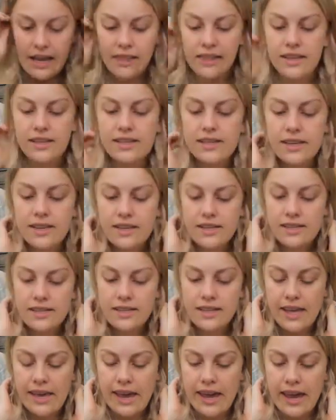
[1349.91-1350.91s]
This is
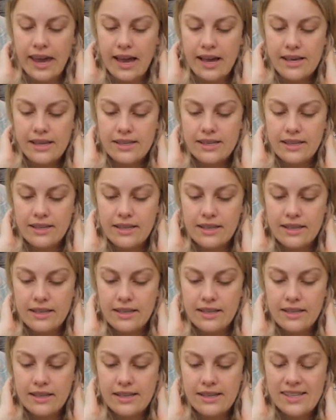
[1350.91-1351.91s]
the
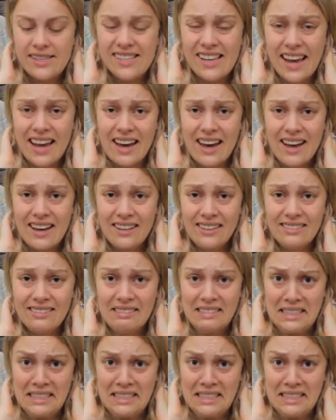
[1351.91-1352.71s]
Sega,